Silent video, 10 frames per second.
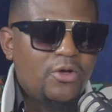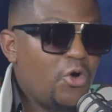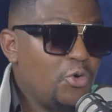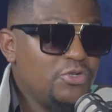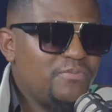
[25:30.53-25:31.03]

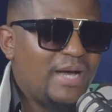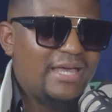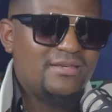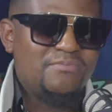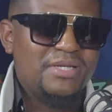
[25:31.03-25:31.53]
owned
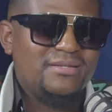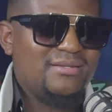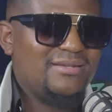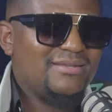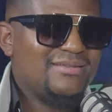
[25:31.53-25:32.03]
by the
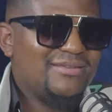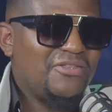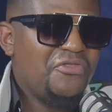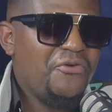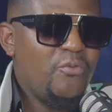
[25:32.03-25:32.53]
business,
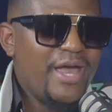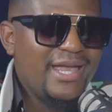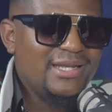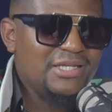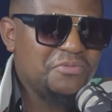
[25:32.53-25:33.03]
the
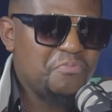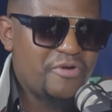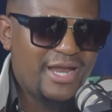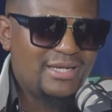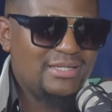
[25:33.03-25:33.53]
way it is
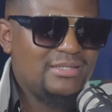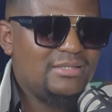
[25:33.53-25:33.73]
branded.